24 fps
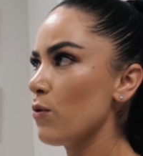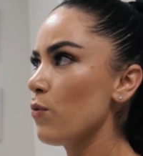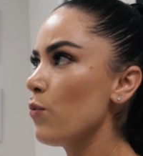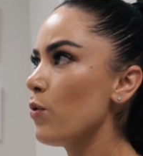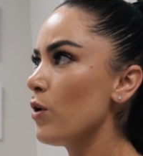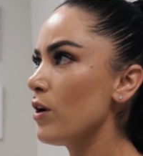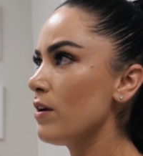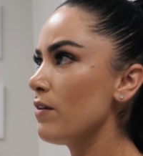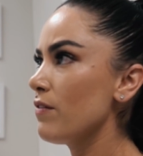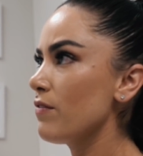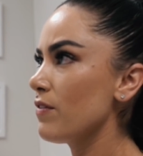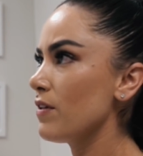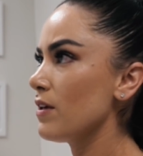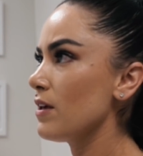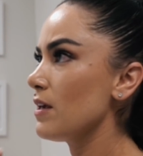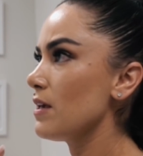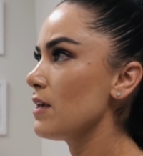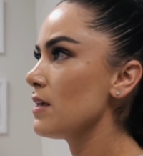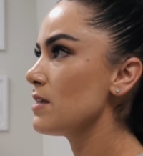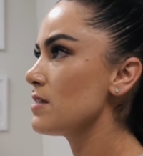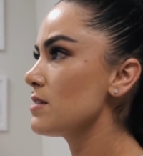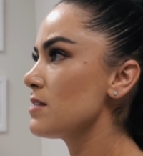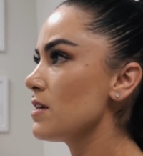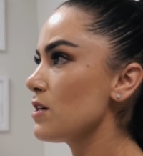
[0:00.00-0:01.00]
one of the
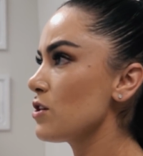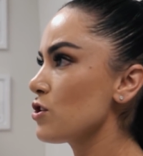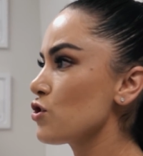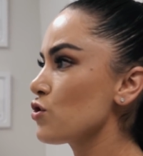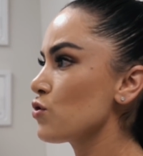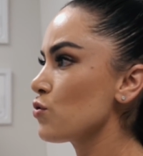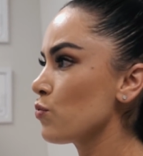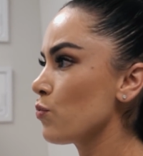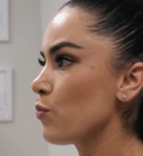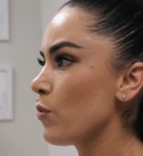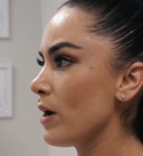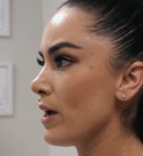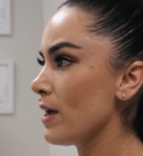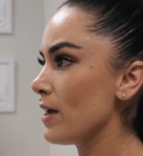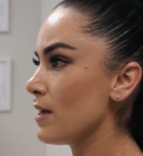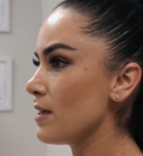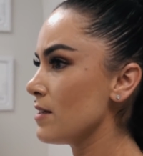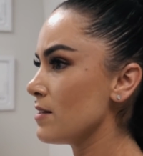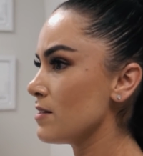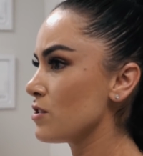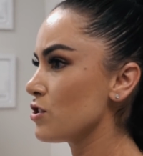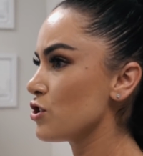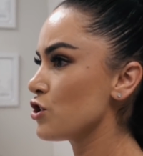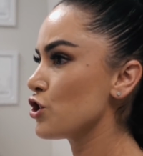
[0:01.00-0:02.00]
easiest
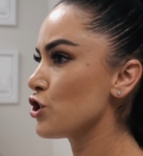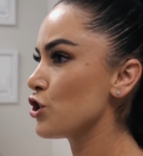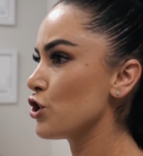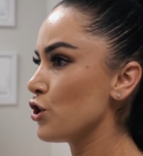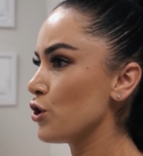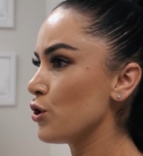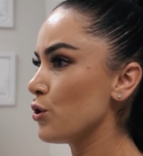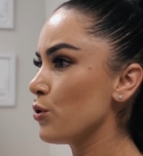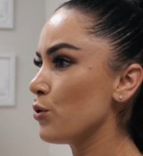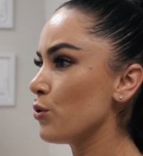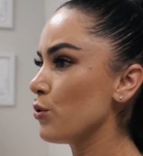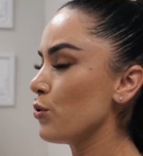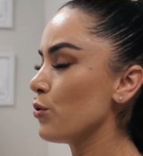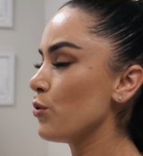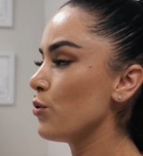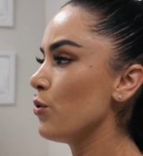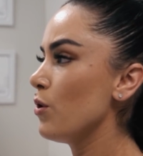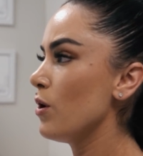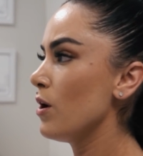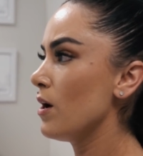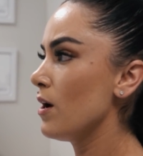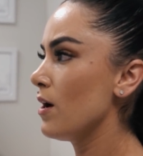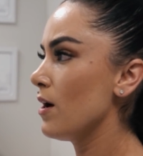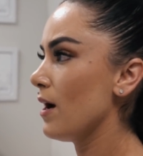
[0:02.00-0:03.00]
ways
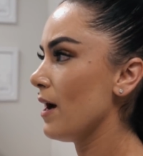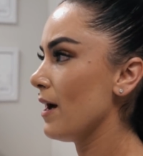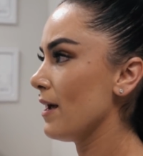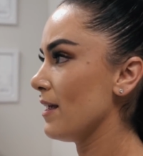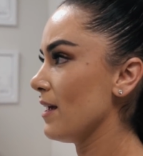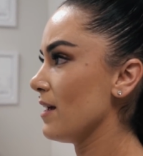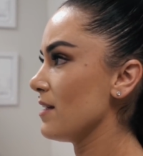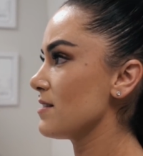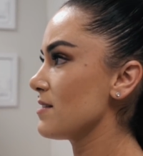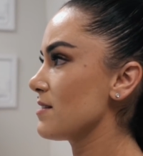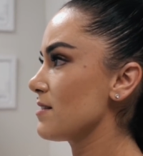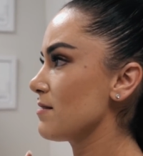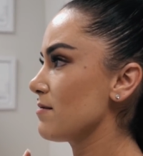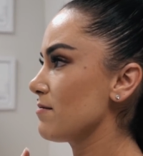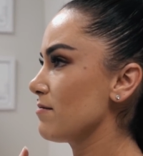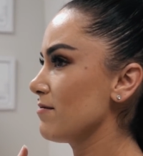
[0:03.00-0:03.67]
to, I guess,